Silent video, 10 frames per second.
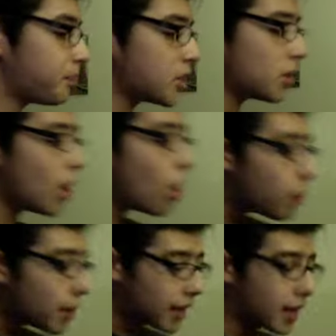So we
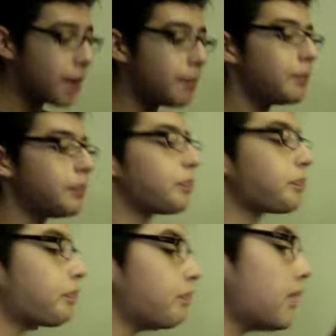open it up,
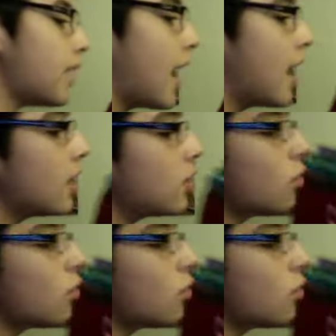and